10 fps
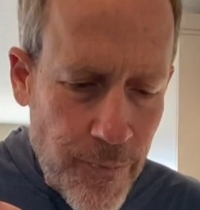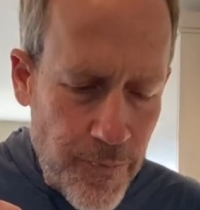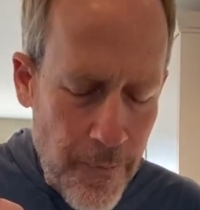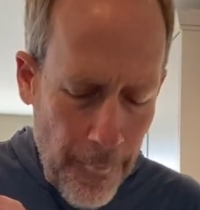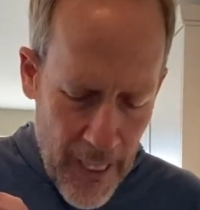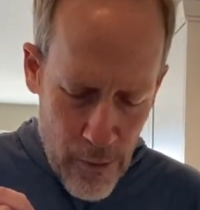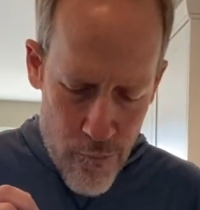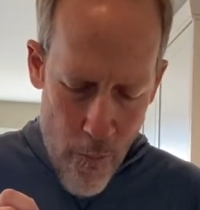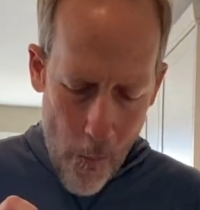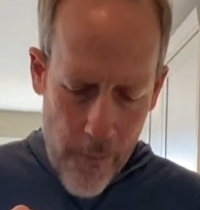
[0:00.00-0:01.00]

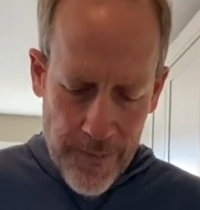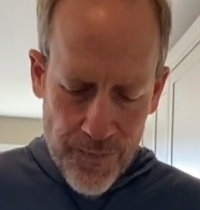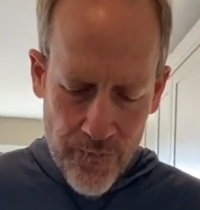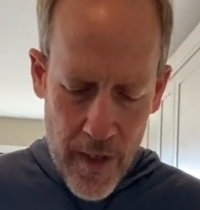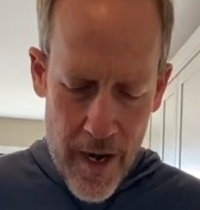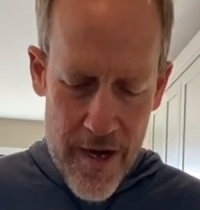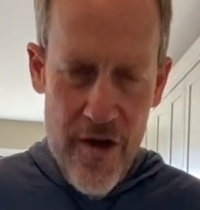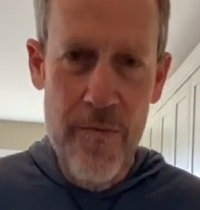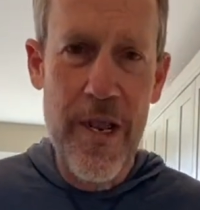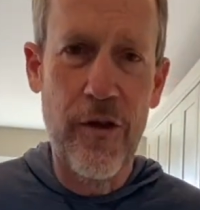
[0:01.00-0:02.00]
I need to
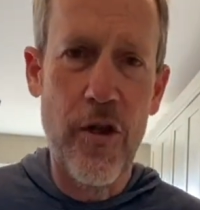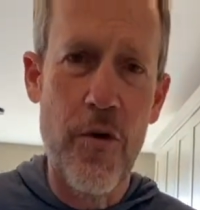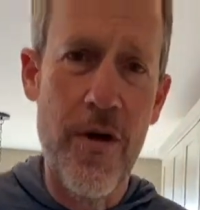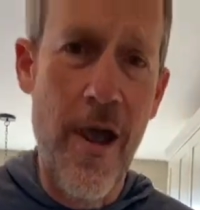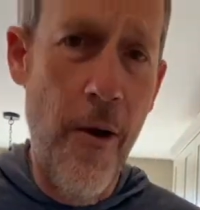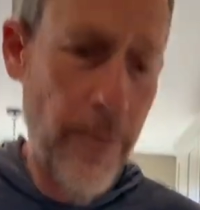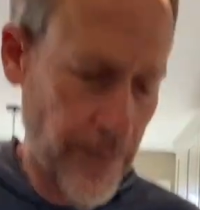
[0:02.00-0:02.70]
be alone now.